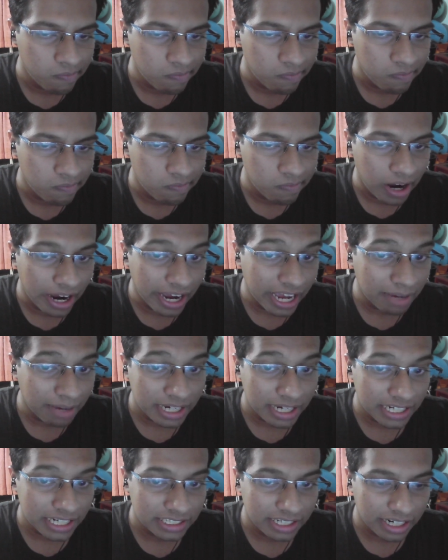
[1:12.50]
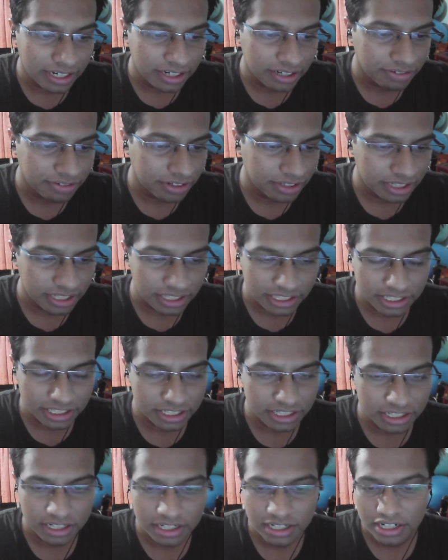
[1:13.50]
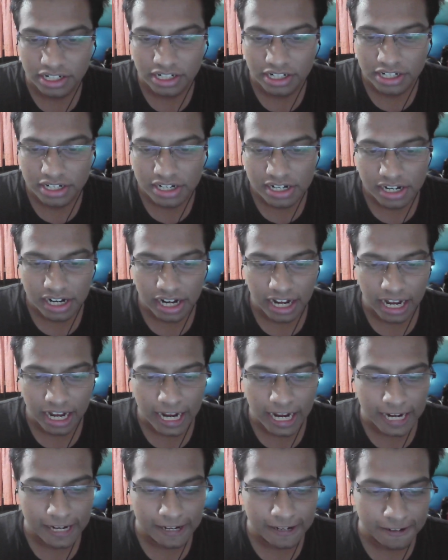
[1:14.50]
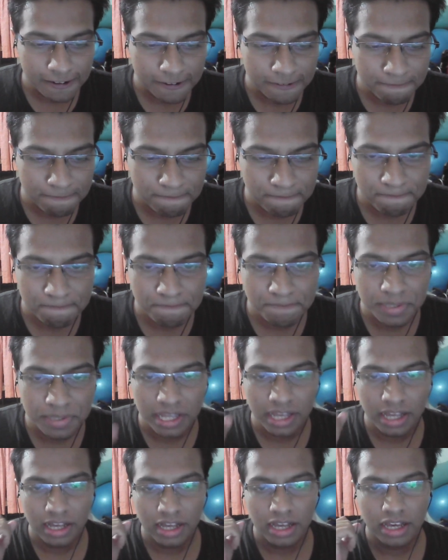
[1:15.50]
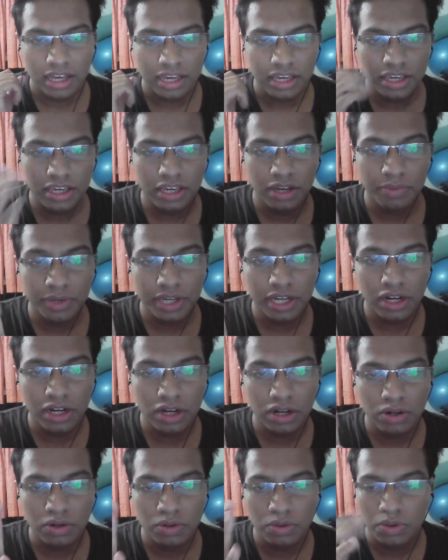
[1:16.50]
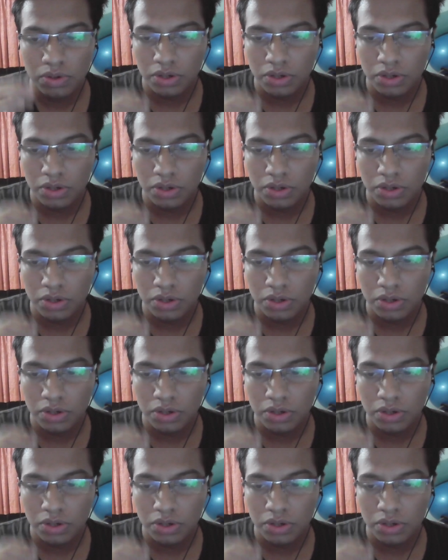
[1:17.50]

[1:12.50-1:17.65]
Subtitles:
I am excited for this. And here we go.